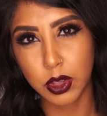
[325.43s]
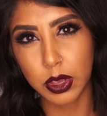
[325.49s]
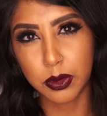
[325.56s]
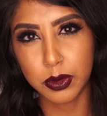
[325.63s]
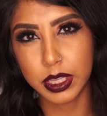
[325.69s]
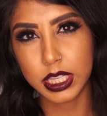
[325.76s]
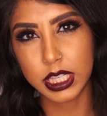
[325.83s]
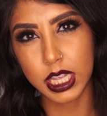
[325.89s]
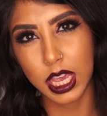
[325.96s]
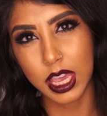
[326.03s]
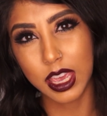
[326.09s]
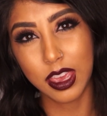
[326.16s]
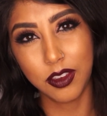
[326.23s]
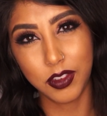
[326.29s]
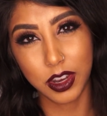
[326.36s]
why I would say
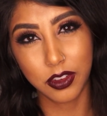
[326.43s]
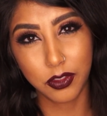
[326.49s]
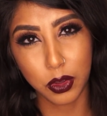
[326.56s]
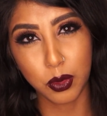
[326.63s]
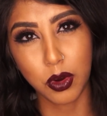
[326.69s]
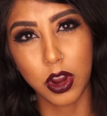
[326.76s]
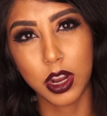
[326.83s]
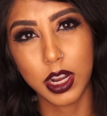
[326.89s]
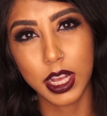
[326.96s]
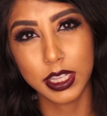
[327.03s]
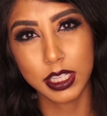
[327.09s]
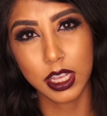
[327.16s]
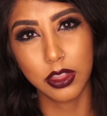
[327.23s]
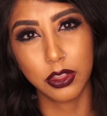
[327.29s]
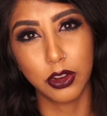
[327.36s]
even if you are an
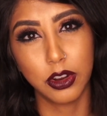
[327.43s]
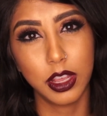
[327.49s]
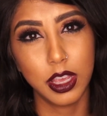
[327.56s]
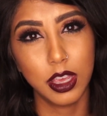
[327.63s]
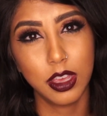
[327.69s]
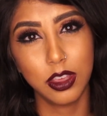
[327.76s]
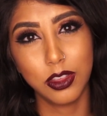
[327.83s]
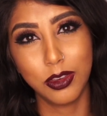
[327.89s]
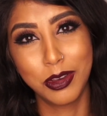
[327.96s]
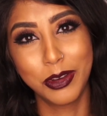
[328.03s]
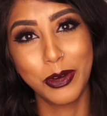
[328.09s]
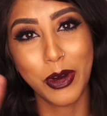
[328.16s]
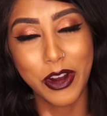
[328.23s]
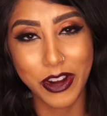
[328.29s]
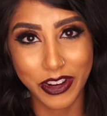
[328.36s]
NC30, you
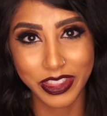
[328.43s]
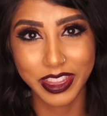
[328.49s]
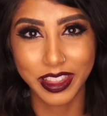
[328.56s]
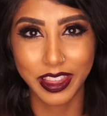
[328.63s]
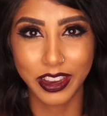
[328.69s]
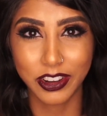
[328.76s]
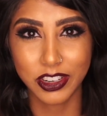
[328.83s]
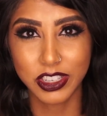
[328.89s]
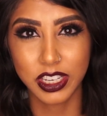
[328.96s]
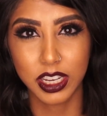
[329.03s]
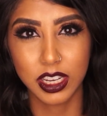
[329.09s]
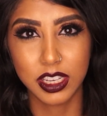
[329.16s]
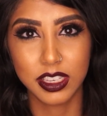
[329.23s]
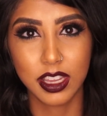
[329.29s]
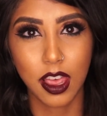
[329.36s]
are on the lighter
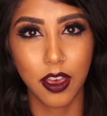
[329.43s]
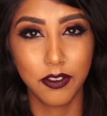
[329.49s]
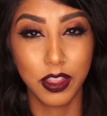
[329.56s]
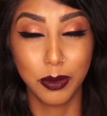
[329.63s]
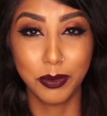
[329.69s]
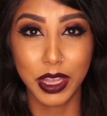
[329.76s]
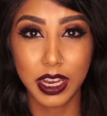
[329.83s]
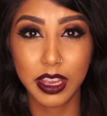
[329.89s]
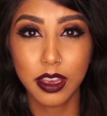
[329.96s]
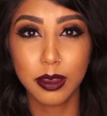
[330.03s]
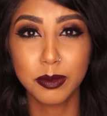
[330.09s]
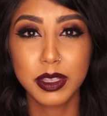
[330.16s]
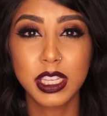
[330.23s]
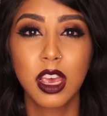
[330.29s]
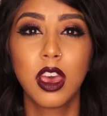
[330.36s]
shade of the
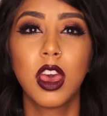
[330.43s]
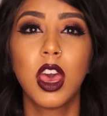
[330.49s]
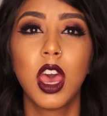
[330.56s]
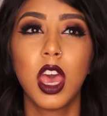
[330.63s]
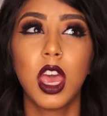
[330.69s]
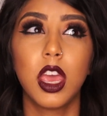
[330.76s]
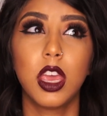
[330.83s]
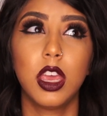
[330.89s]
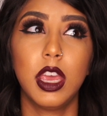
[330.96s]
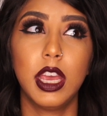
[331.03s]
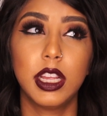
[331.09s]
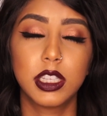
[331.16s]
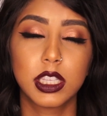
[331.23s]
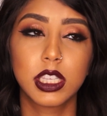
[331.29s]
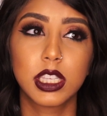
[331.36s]
mediums,
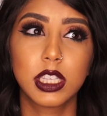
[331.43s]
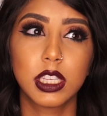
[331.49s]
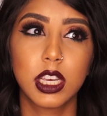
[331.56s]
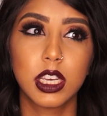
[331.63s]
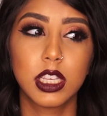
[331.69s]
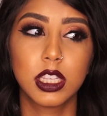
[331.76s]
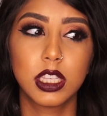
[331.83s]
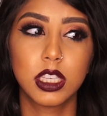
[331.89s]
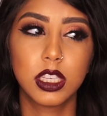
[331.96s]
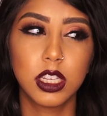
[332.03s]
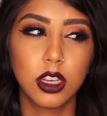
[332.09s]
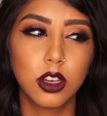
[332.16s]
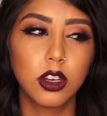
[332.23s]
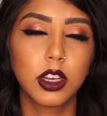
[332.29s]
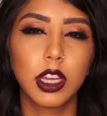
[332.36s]
it's
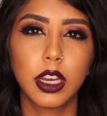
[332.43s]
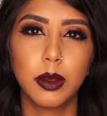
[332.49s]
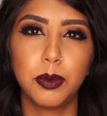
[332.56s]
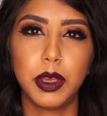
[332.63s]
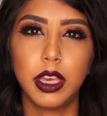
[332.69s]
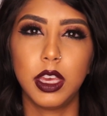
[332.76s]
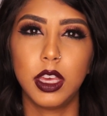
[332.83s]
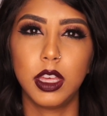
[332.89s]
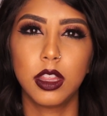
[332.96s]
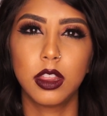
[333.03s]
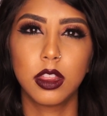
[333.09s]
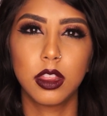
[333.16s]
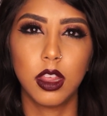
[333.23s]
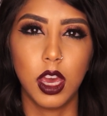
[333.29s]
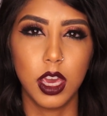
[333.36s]
still gonna be
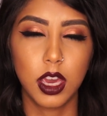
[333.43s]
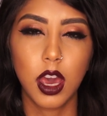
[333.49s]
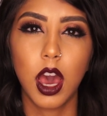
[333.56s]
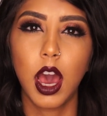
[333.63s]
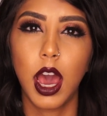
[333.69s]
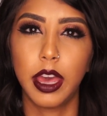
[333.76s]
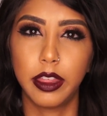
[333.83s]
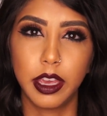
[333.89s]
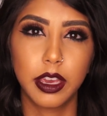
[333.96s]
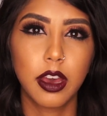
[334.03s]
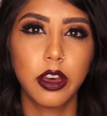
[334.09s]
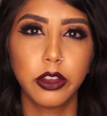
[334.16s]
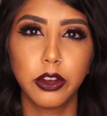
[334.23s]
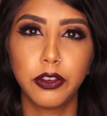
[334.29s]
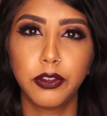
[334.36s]
like a highlight
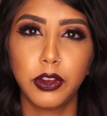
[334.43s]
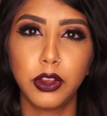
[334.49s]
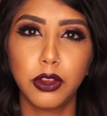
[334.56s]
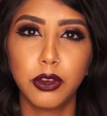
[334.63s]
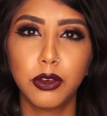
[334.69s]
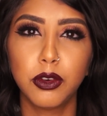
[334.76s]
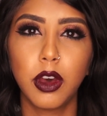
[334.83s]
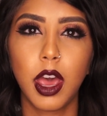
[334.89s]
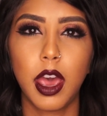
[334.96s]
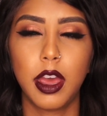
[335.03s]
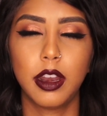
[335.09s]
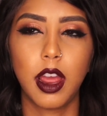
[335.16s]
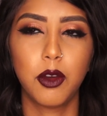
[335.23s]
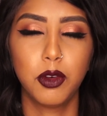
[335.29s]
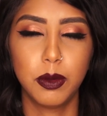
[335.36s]
color for you,
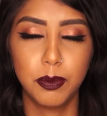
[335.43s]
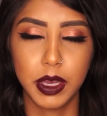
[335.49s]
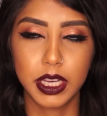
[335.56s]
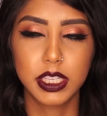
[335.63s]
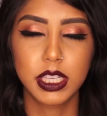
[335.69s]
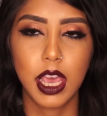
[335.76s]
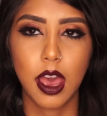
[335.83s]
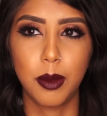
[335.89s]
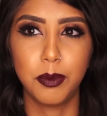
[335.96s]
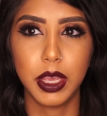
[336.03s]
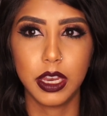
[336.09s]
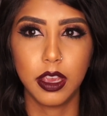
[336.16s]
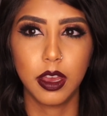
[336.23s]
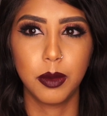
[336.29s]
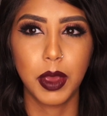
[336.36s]
and I would mix, yeah,
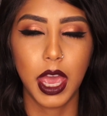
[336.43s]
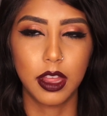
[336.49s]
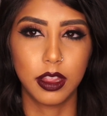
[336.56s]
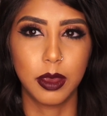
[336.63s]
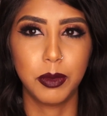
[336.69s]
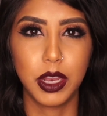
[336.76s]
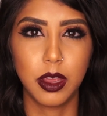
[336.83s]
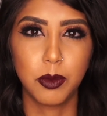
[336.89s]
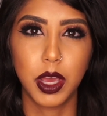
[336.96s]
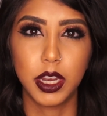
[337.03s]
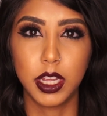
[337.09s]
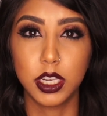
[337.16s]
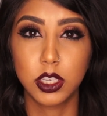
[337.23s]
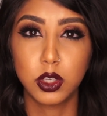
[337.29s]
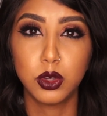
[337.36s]
medium and light medium
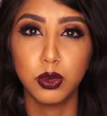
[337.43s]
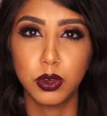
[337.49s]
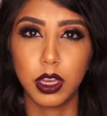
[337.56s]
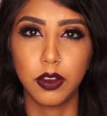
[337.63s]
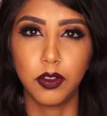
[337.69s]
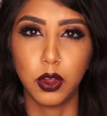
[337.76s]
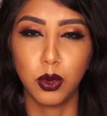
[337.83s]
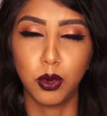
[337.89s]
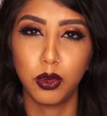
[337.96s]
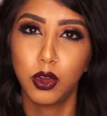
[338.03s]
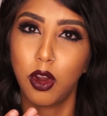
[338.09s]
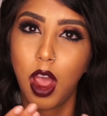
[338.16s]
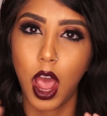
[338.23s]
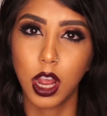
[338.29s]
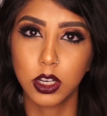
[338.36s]
honey to give you
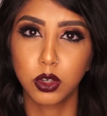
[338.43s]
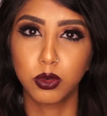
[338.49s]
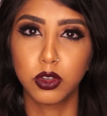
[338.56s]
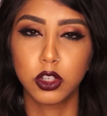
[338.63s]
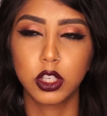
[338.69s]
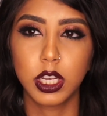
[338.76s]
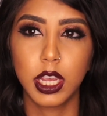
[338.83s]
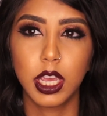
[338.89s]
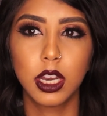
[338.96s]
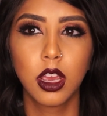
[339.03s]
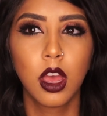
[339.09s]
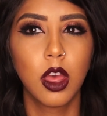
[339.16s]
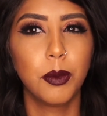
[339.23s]
your actual shade.